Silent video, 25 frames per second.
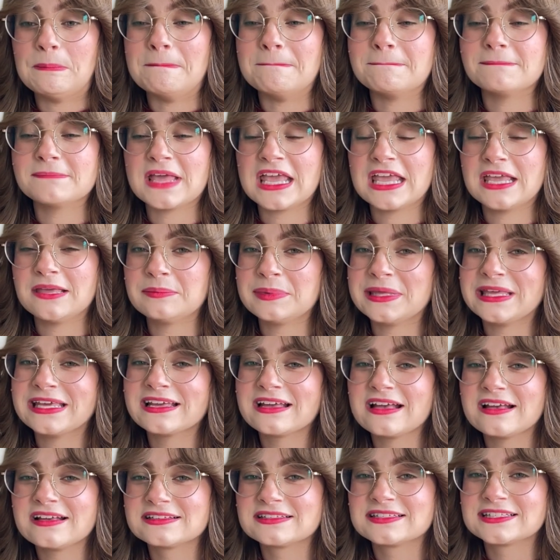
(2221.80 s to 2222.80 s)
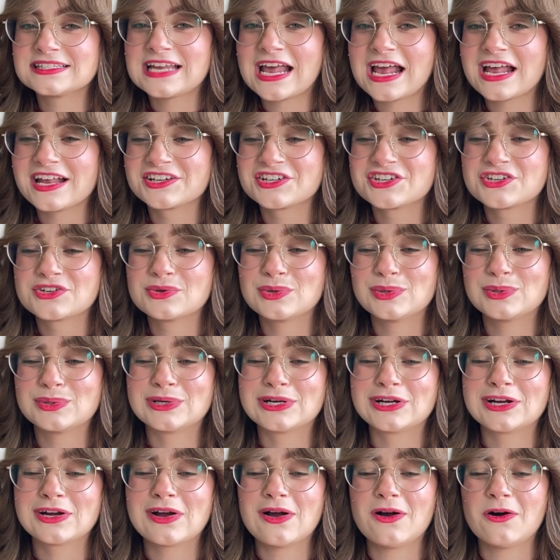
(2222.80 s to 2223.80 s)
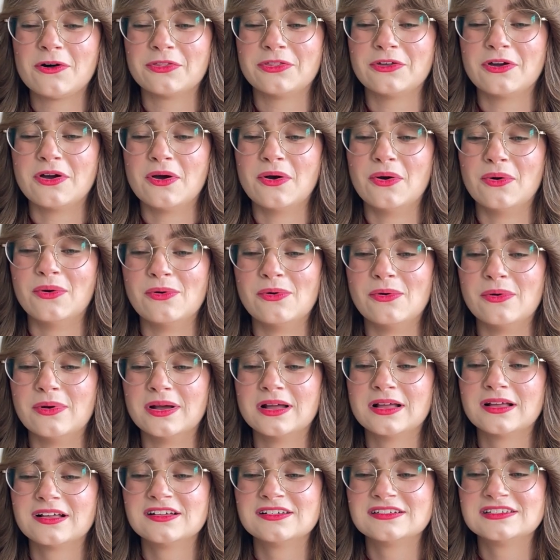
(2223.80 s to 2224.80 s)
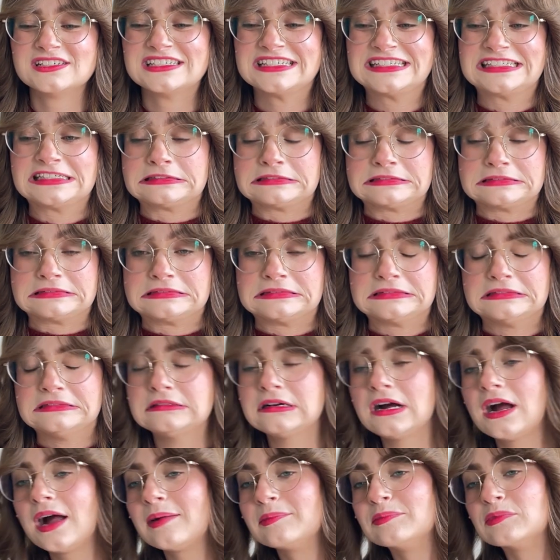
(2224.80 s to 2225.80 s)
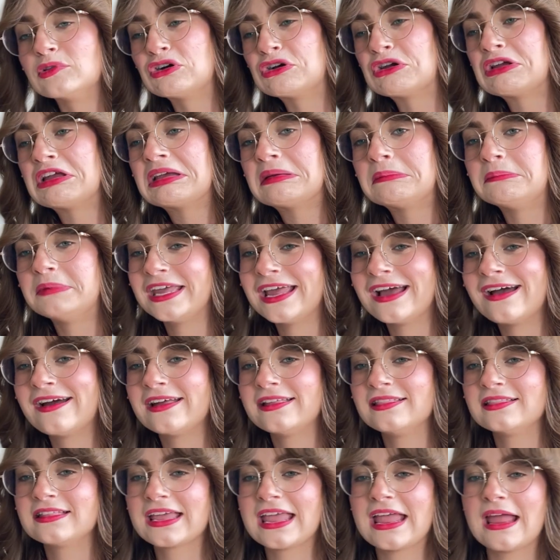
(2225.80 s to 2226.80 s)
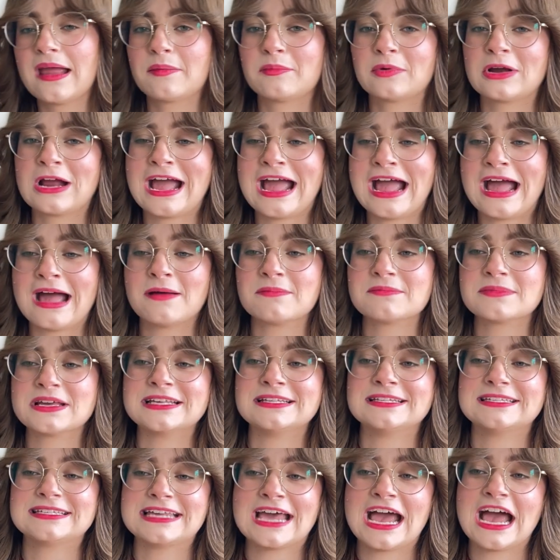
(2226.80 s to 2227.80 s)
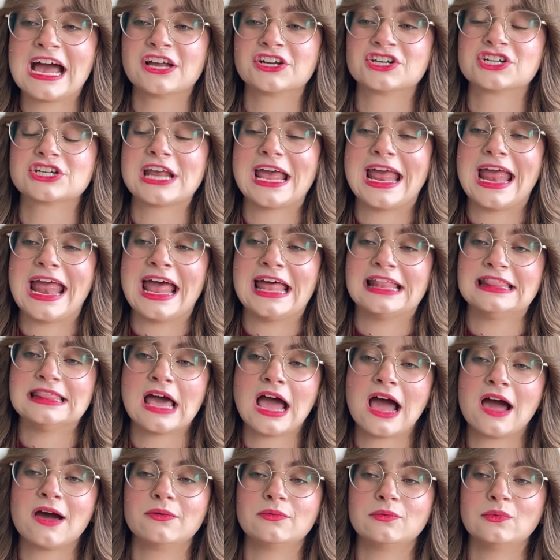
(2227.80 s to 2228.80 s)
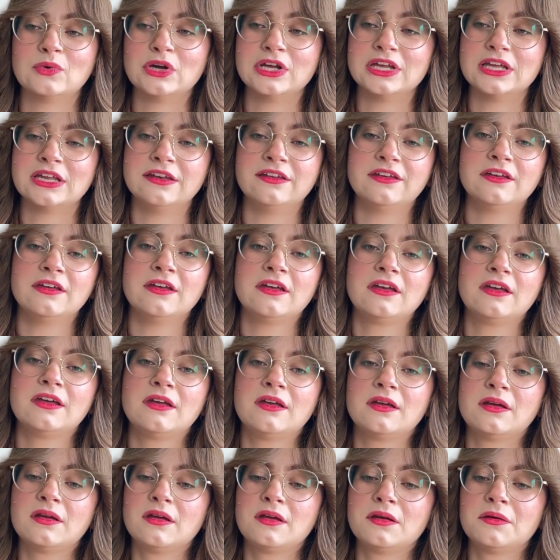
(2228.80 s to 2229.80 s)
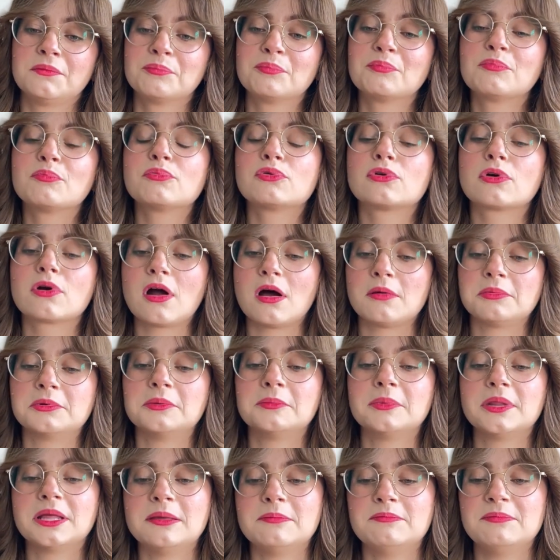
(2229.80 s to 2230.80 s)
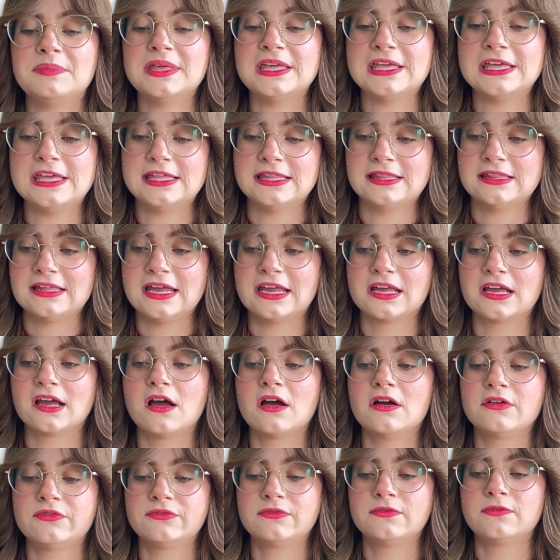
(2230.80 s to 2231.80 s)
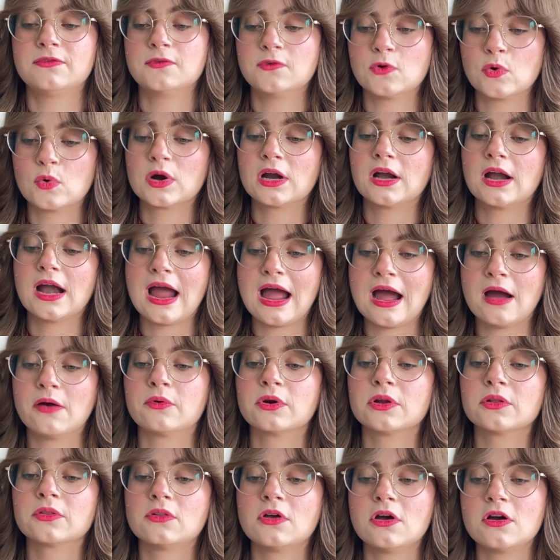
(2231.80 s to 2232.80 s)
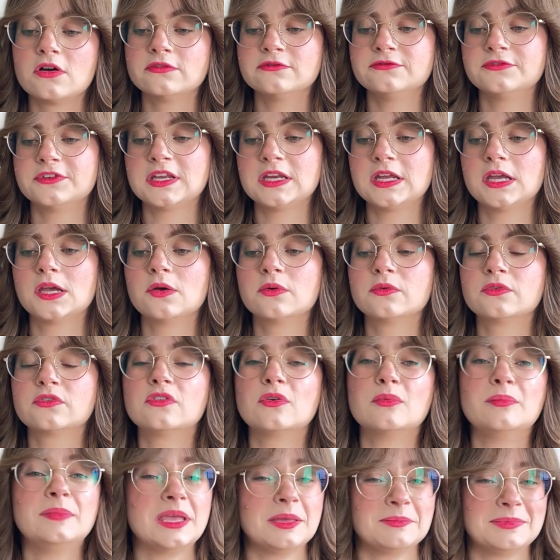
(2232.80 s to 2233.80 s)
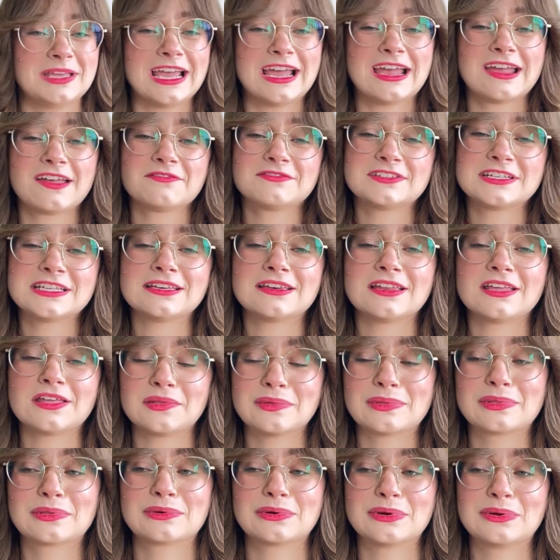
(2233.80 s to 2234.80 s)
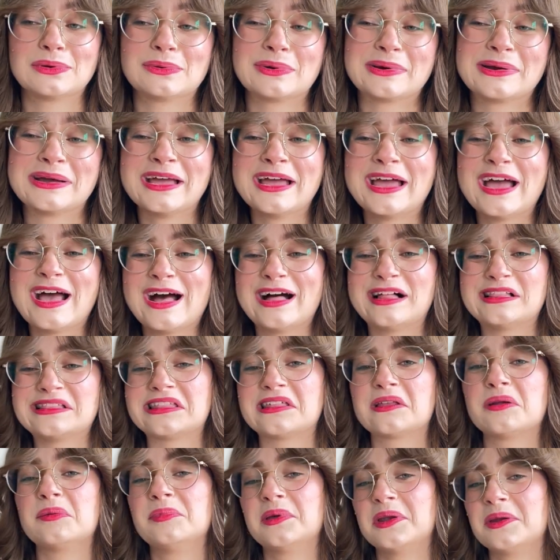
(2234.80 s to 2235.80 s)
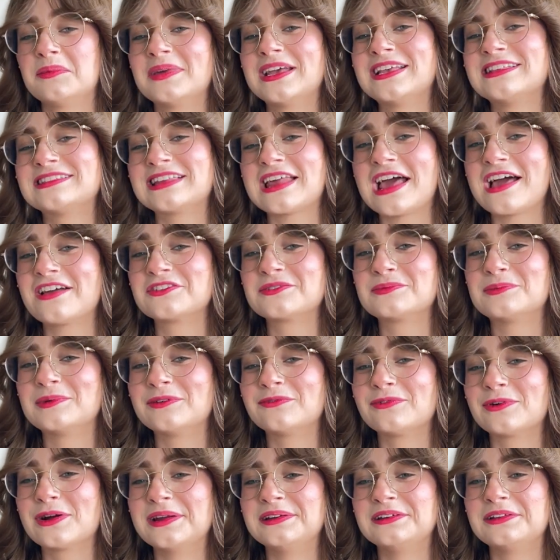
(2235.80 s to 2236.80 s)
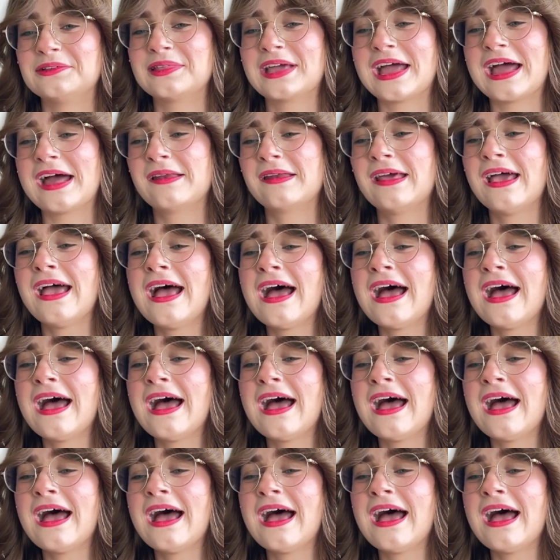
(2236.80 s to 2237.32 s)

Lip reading: maybe a stash tour, although I'm looking behind the camera at my stash and that would probably be like a 4-hour long video. So maybe I have to knit through a little bit of my stash before I do that.